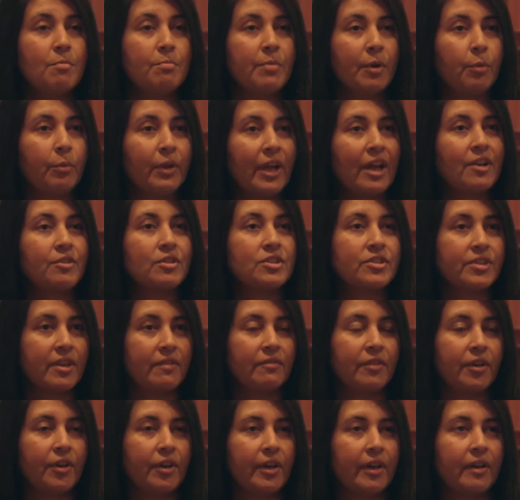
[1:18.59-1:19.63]
but we
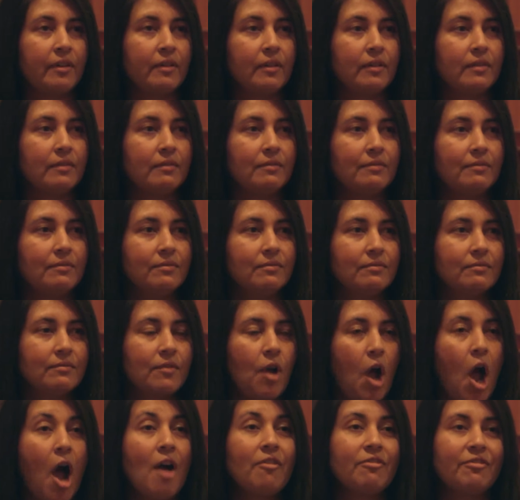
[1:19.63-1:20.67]
understand very
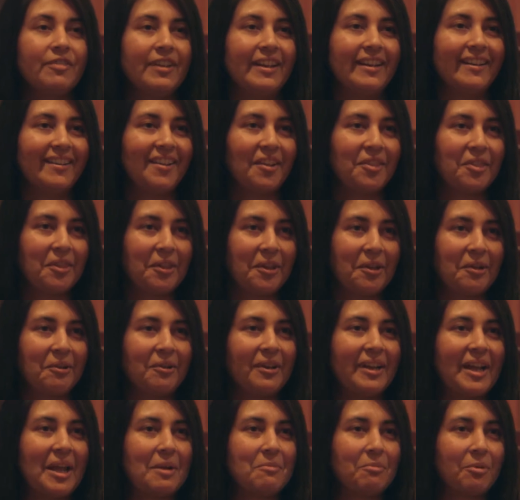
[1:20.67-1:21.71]
often
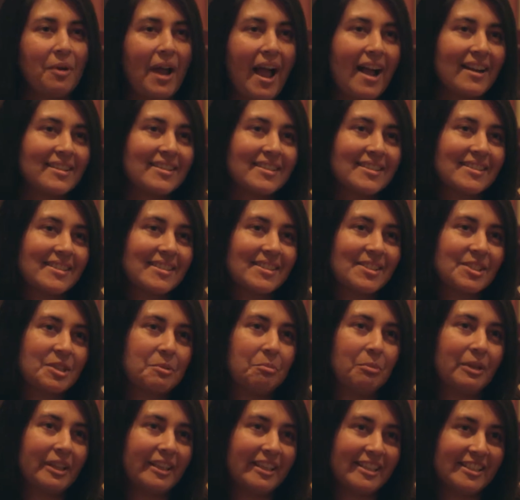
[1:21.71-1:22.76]
theory and practice is
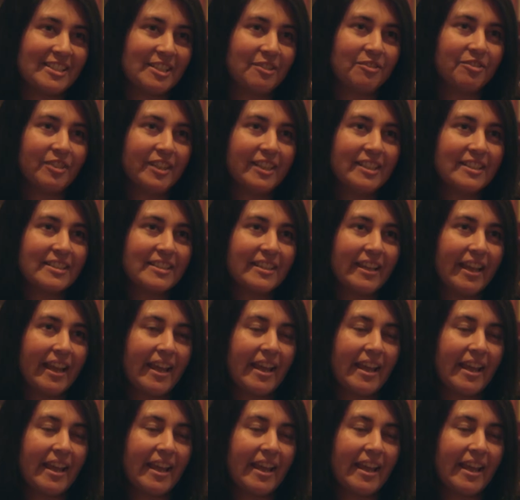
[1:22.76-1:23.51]
completely different.